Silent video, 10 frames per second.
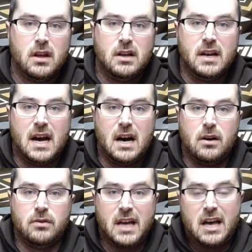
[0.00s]

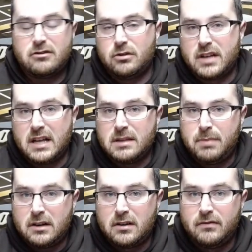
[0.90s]
Now, the Astros got the
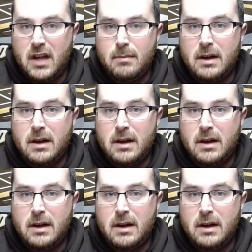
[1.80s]
better of them.